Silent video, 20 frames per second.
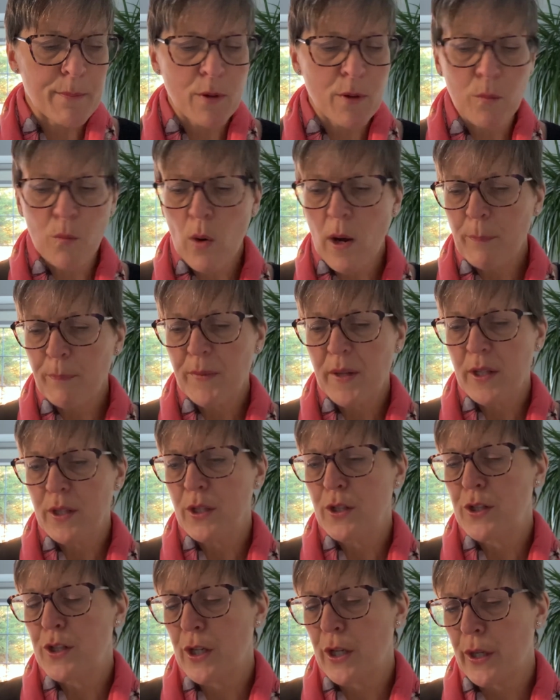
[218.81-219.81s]
but what I'm going to
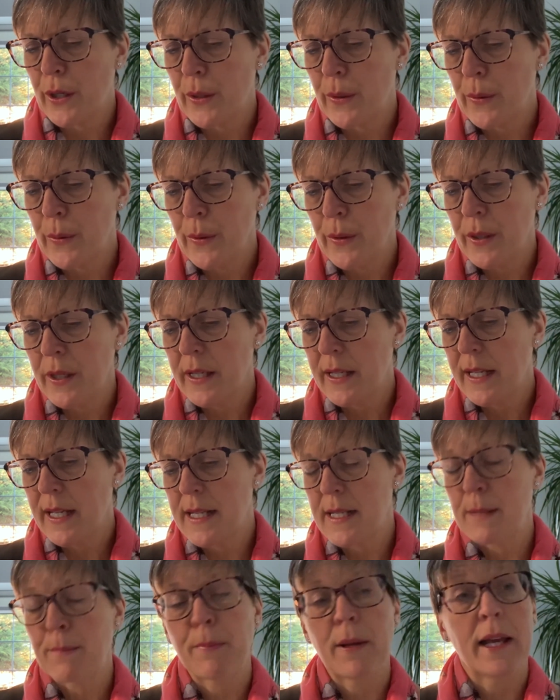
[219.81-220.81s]
do
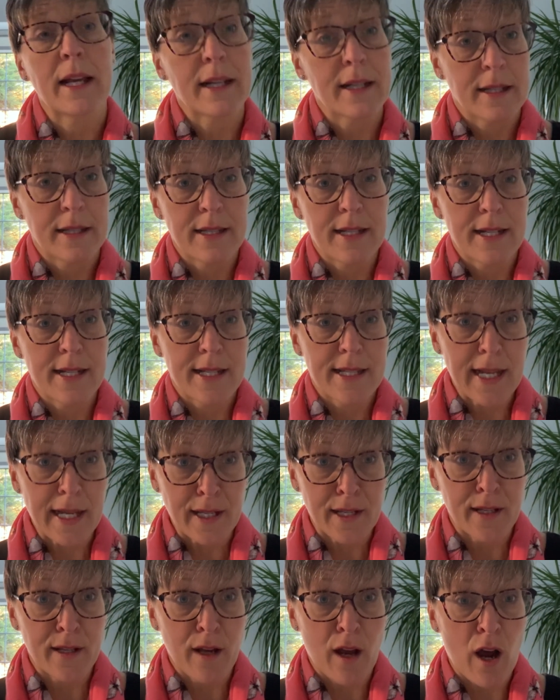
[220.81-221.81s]
is pick this
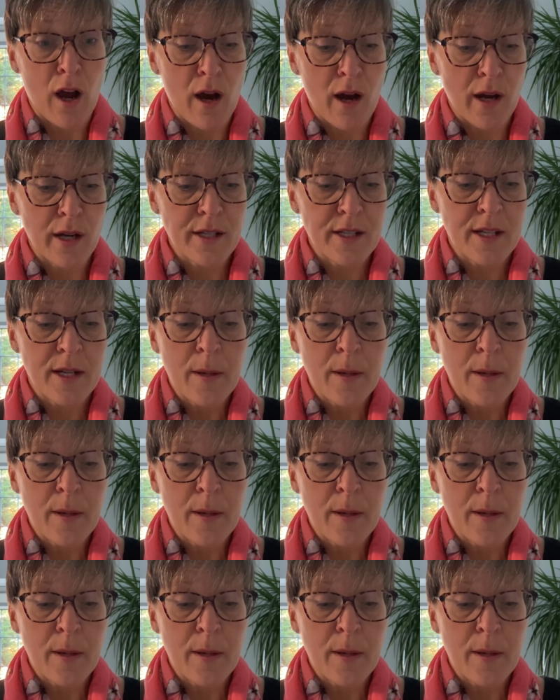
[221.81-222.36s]
second card,